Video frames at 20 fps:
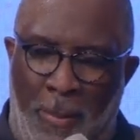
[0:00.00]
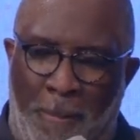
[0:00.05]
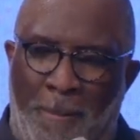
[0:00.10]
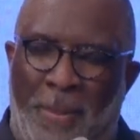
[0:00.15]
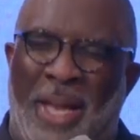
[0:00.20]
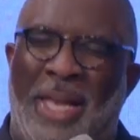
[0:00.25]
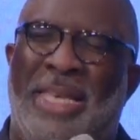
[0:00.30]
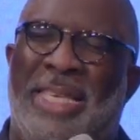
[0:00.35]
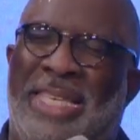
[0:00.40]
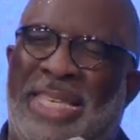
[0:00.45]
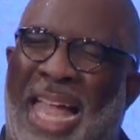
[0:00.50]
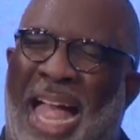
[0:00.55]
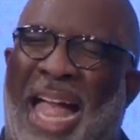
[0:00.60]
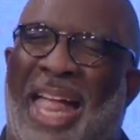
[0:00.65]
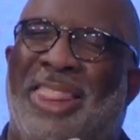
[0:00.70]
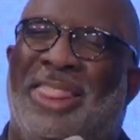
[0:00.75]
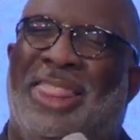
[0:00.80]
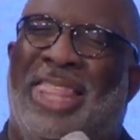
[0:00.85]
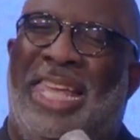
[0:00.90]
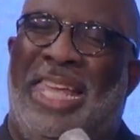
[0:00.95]
but
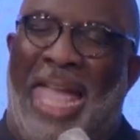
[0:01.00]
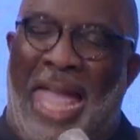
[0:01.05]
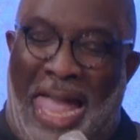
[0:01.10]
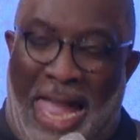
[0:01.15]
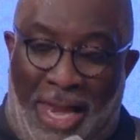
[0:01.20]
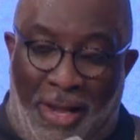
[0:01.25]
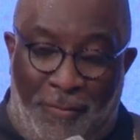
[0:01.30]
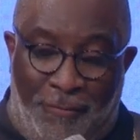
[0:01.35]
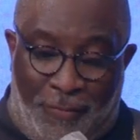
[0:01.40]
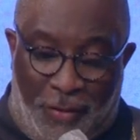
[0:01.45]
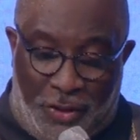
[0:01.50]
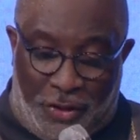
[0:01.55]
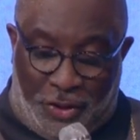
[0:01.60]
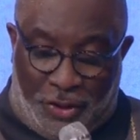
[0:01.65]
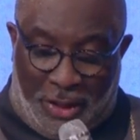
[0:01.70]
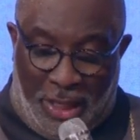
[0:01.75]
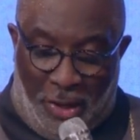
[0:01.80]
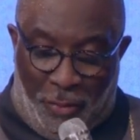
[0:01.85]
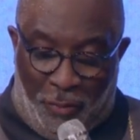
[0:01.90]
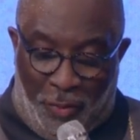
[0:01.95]
not the
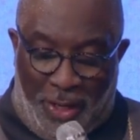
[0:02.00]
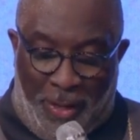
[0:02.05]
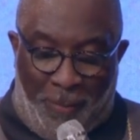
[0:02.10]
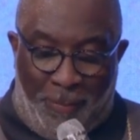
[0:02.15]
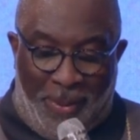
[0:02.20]
adversary